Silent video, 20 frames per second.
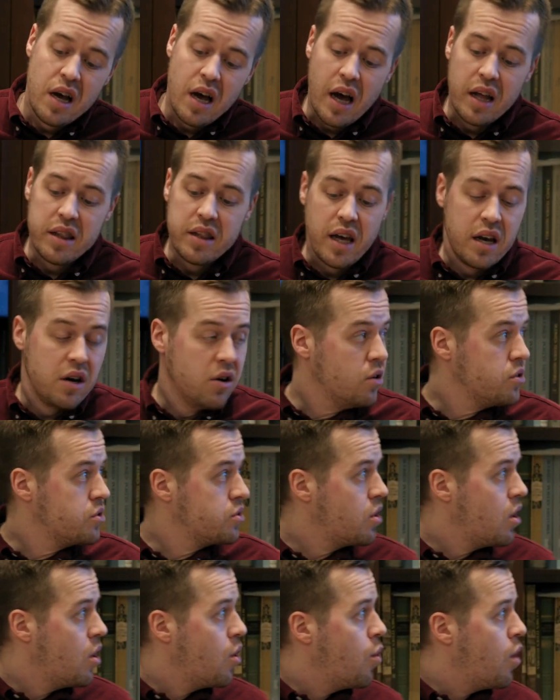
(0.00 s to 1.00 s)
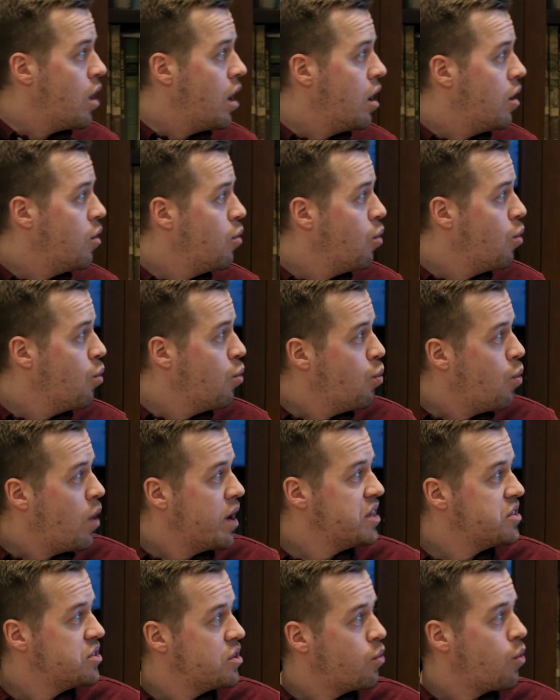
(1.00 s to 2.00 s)
And then also,
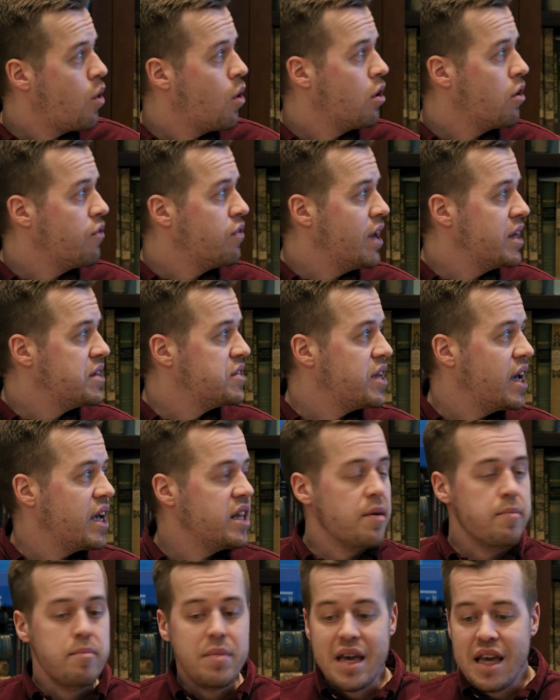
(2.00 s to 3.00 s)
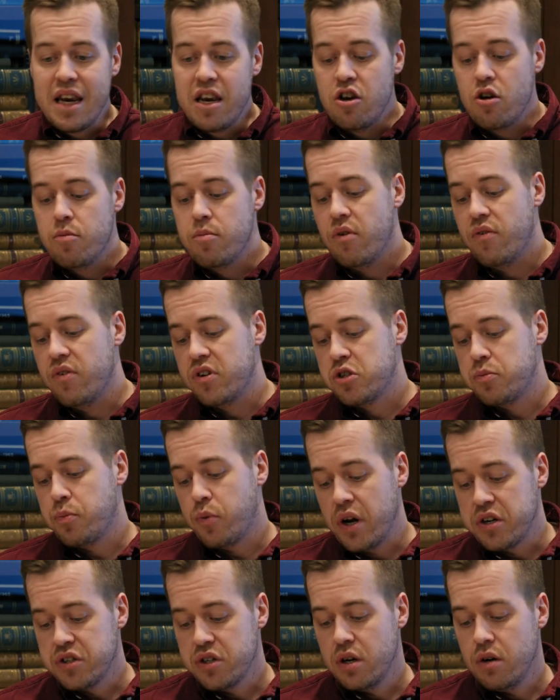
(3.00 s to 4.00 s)
what is the role of, let's say, the medium of
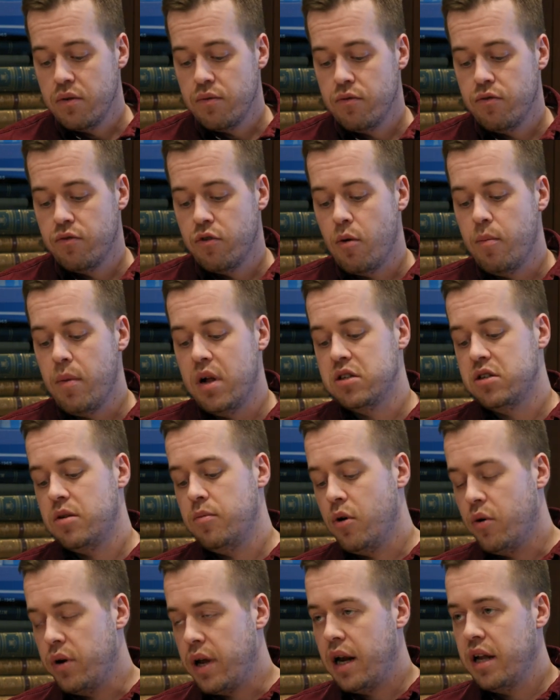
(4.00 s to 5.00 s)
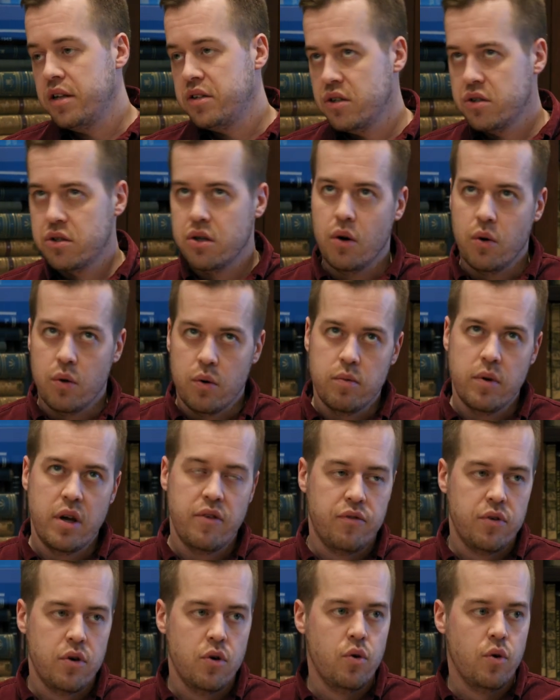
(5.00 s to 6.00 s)
expression for multimodality? So
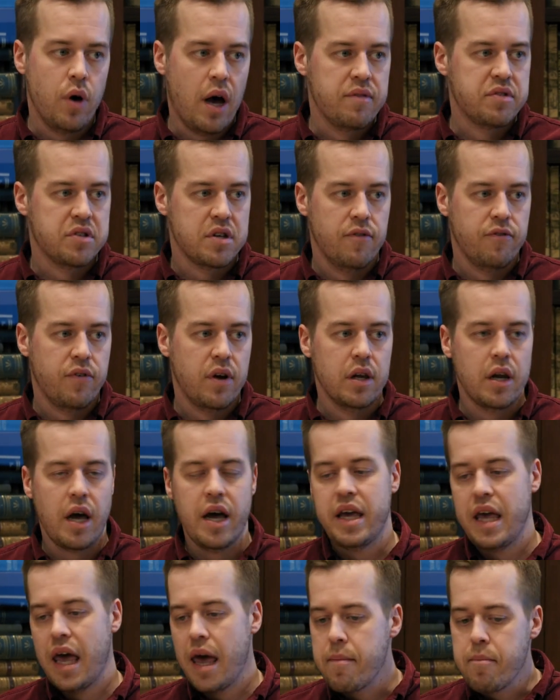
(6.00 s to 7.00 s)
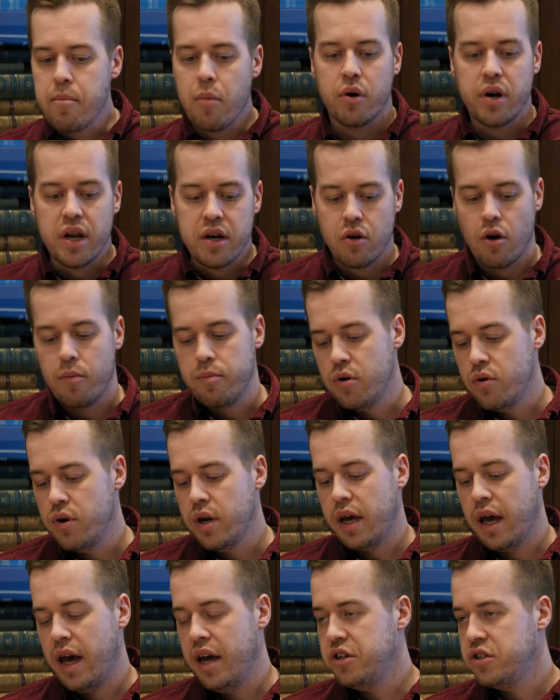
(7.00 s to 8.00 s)
if you have something like embodied
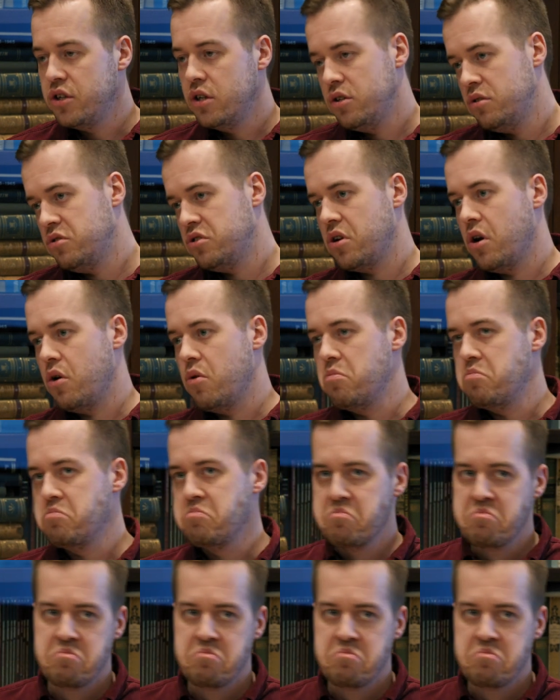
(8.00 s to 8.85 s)
communication, so